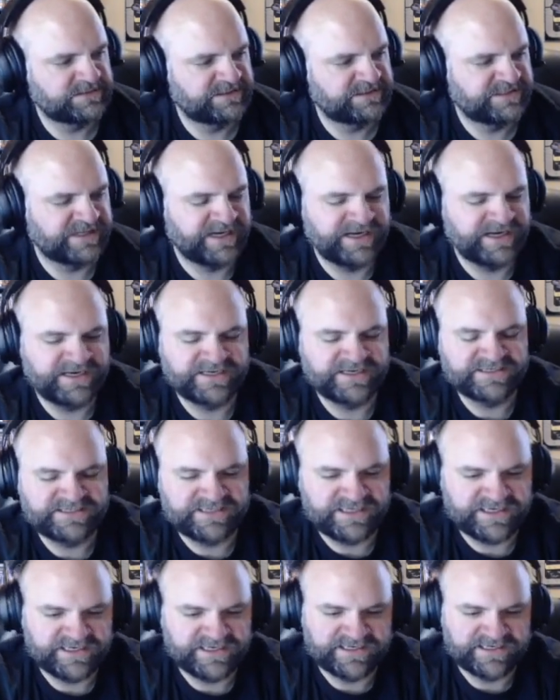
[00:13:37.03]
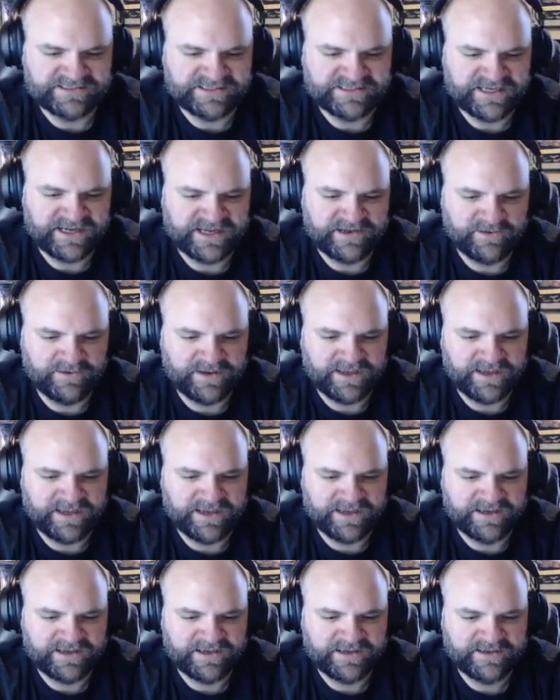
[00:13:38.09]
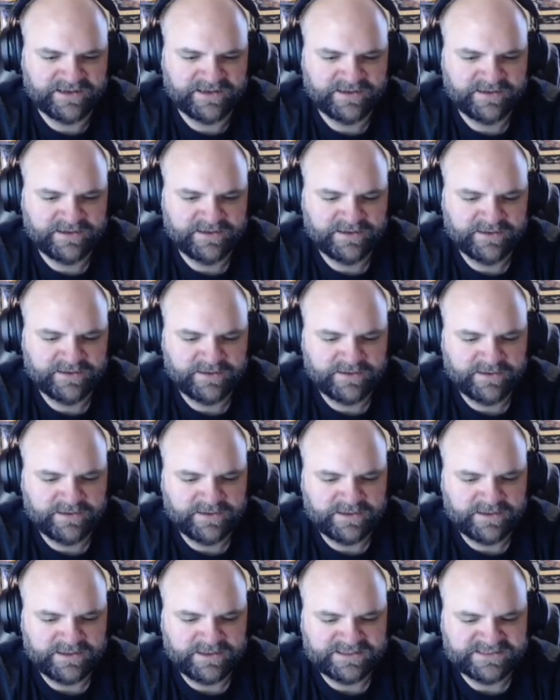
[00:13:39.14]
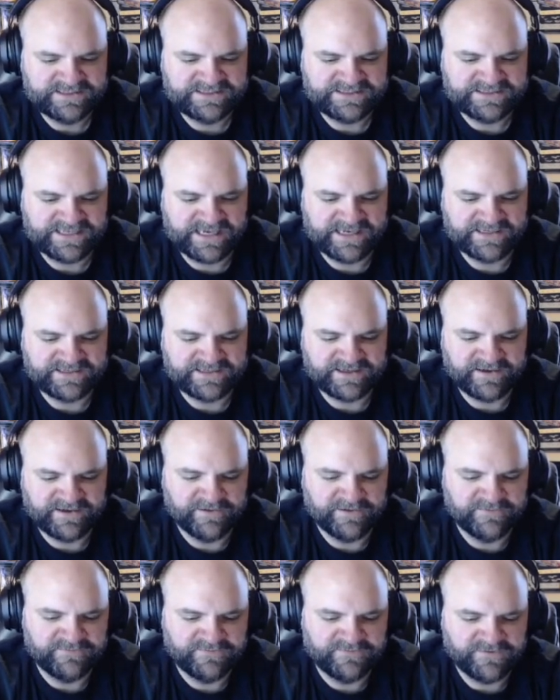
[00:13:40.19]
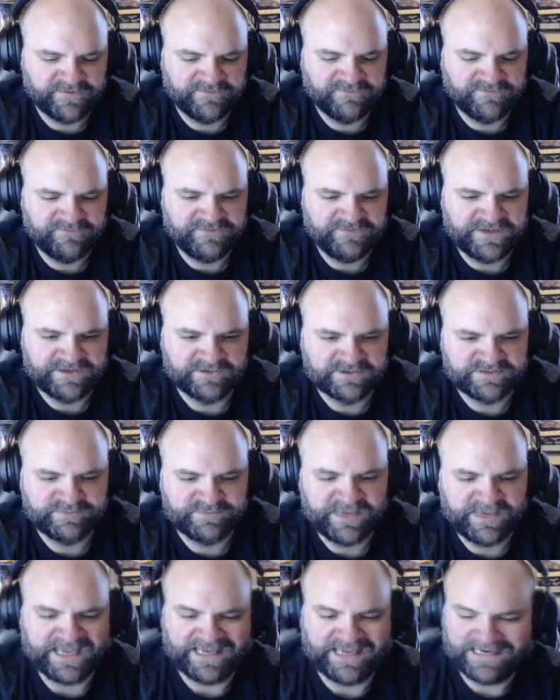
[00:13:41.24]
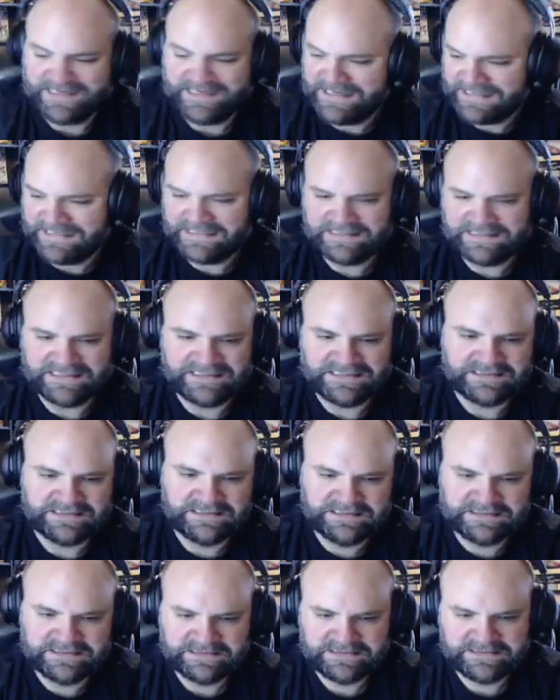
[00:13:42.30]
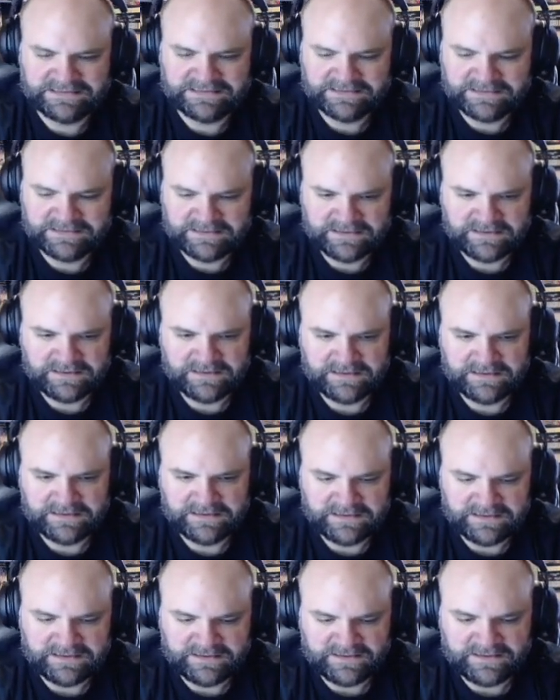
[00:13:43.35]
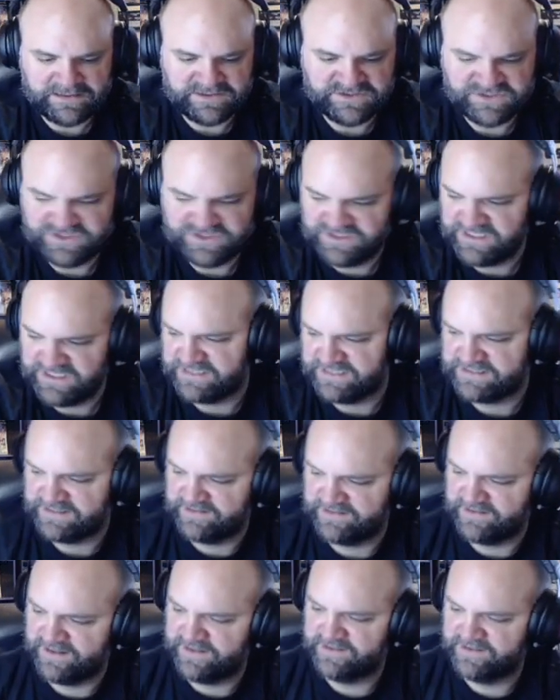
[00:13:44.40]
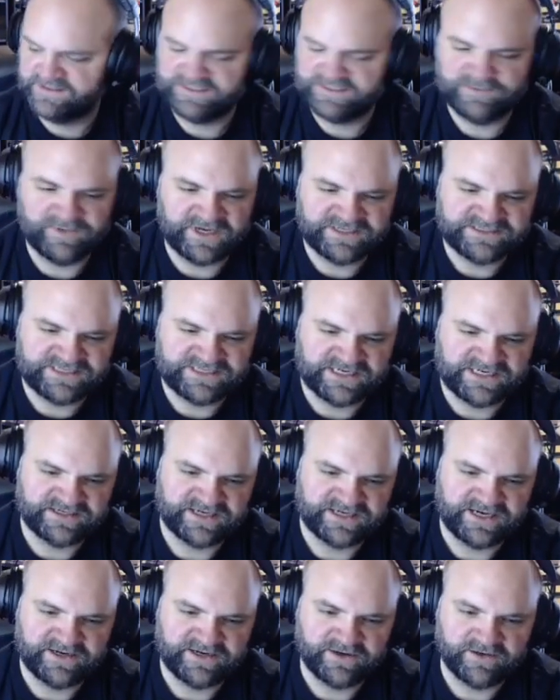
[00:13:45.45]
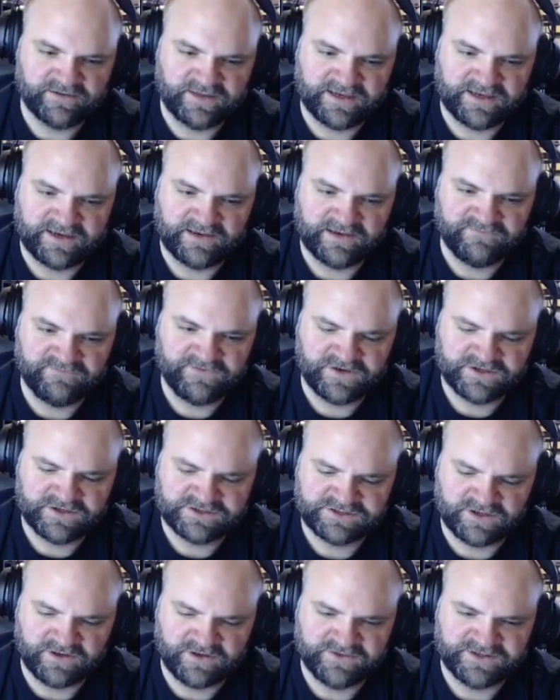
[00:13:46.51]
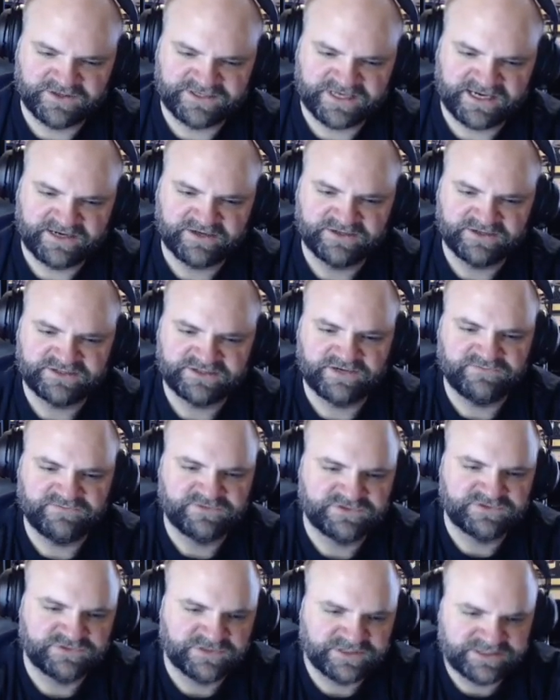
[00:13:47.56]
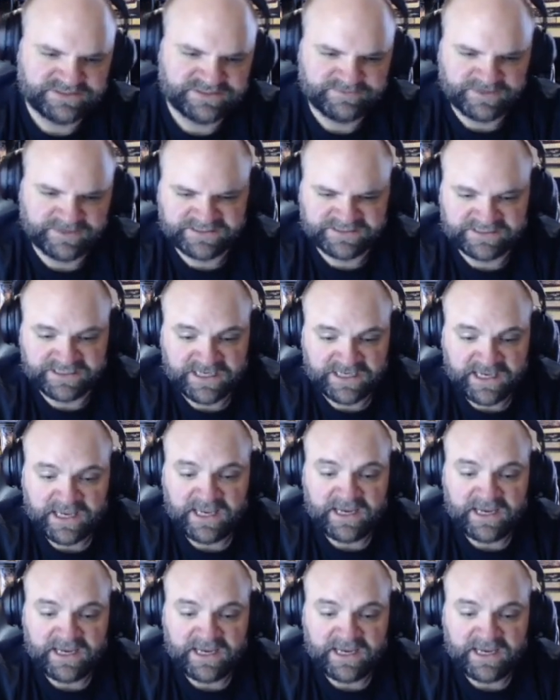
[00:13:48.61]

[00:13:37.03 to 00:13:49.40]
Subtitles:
Dynasty is now a set of feels bad, I think. There's just a lot. See, mine say the Tiger. Like, at first, all the Tiger stuff was really spicy.